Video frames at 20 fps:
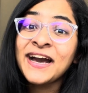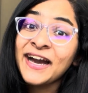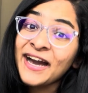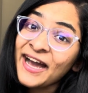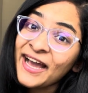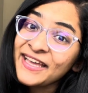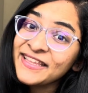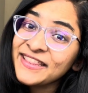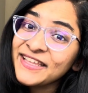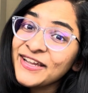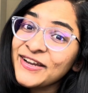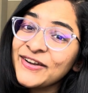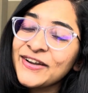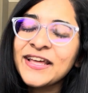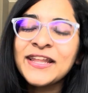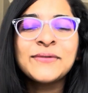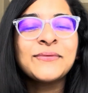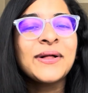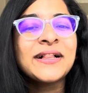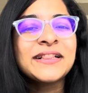Hi there
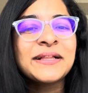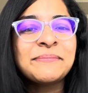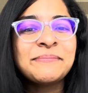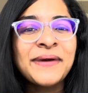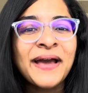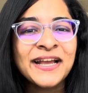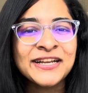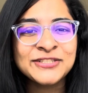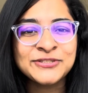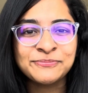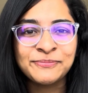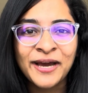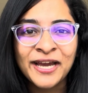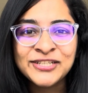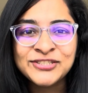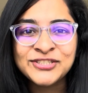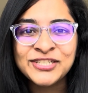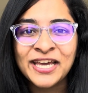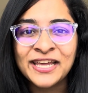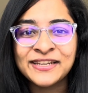and welcome back to my
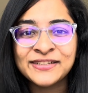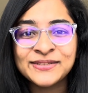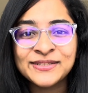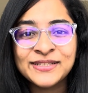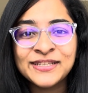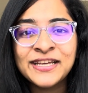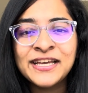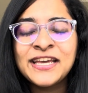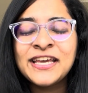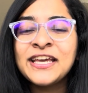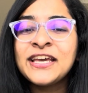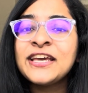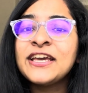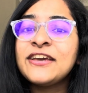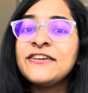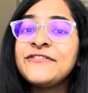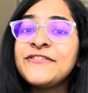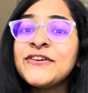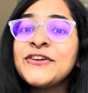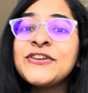channel.
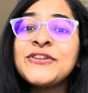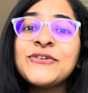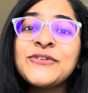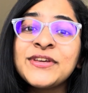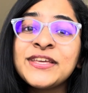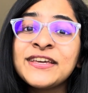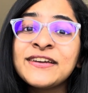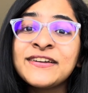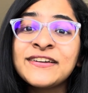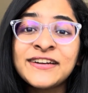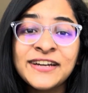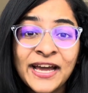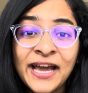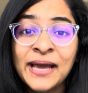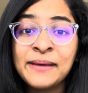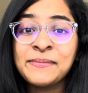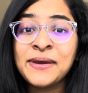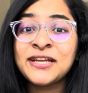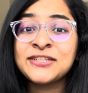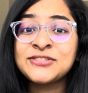If you're new here,
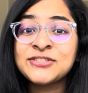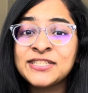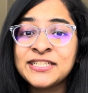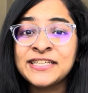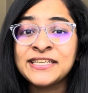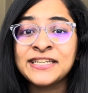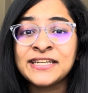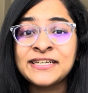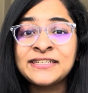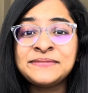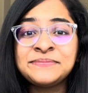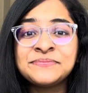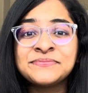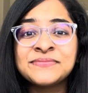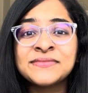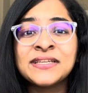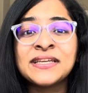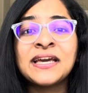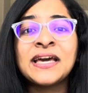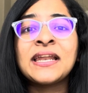I'm Angelina
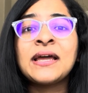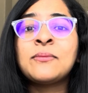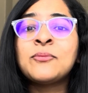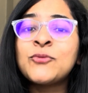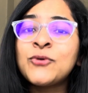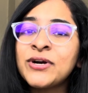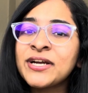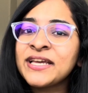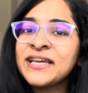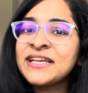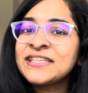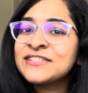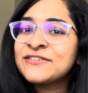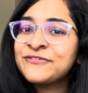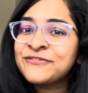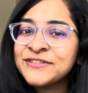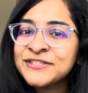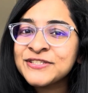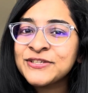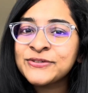and I'm working as a
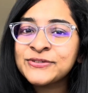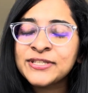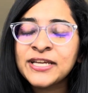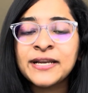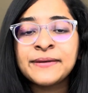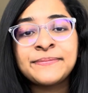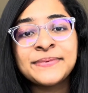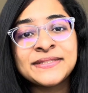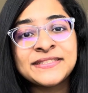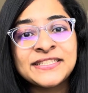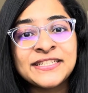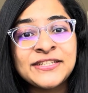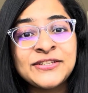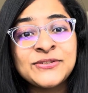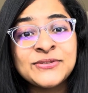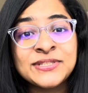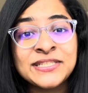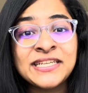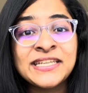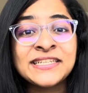physiotherapist in
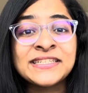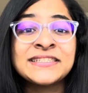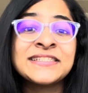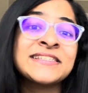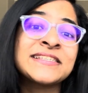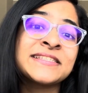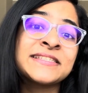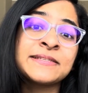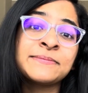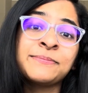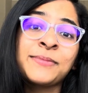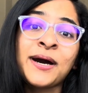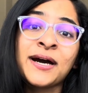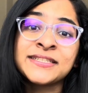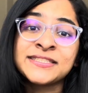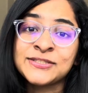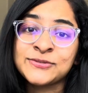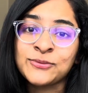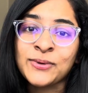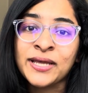New Zealand since the
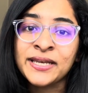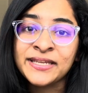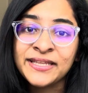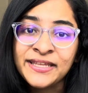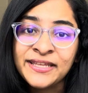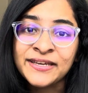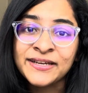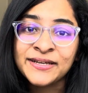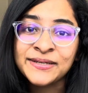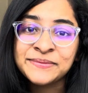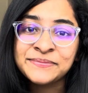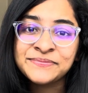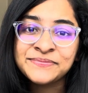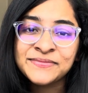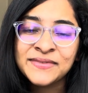past 1 year.